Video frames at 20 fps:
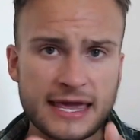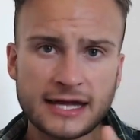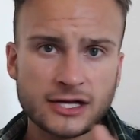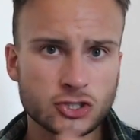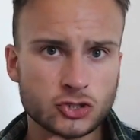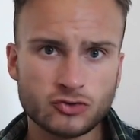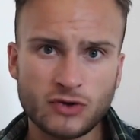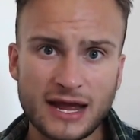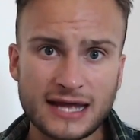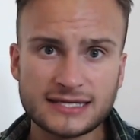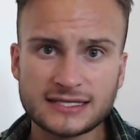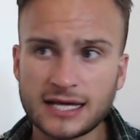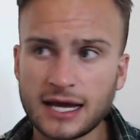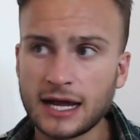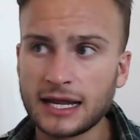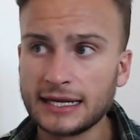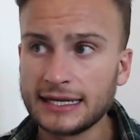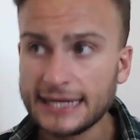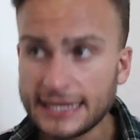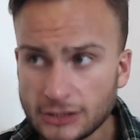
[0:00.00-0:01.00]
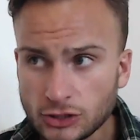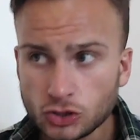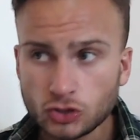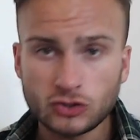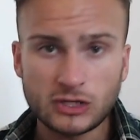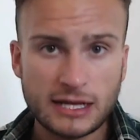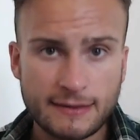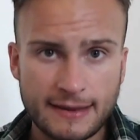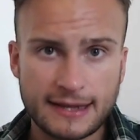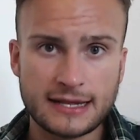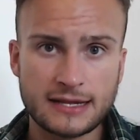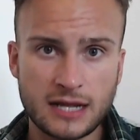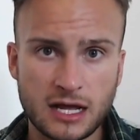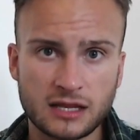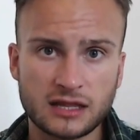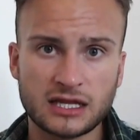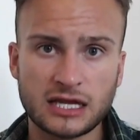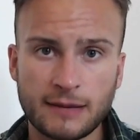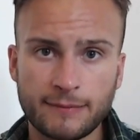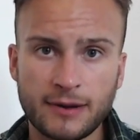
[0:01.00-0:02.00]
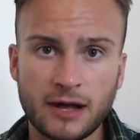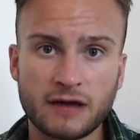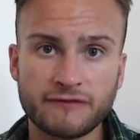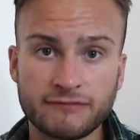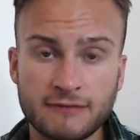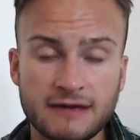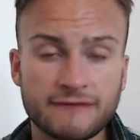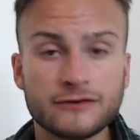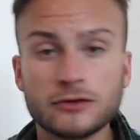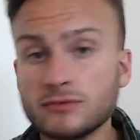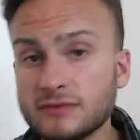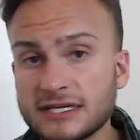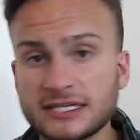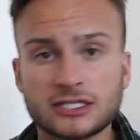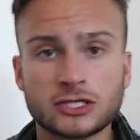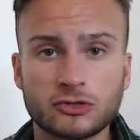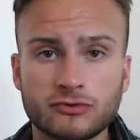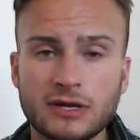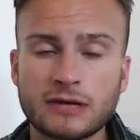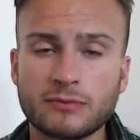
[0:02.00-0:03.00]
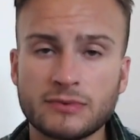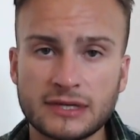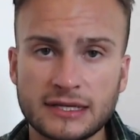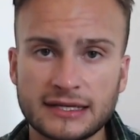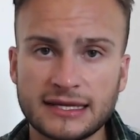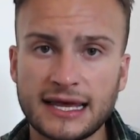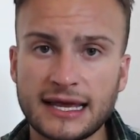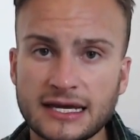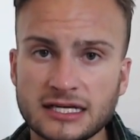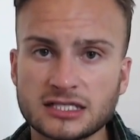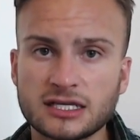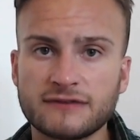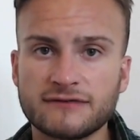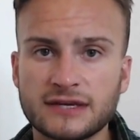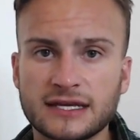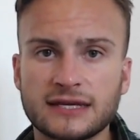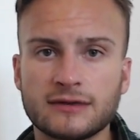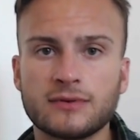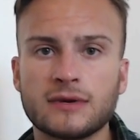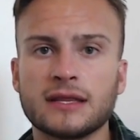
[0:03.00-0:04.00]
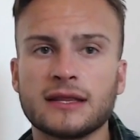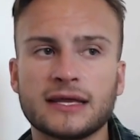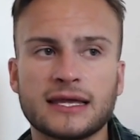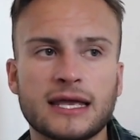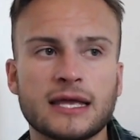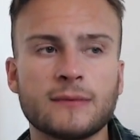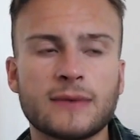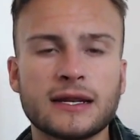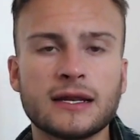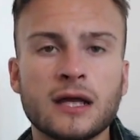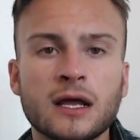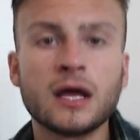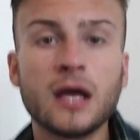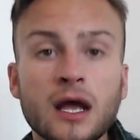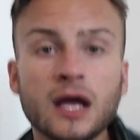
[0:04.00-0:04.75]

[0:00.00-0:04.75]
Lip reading: a traitor literally meant nothing apart from if you disagreed with the king. So if the king went,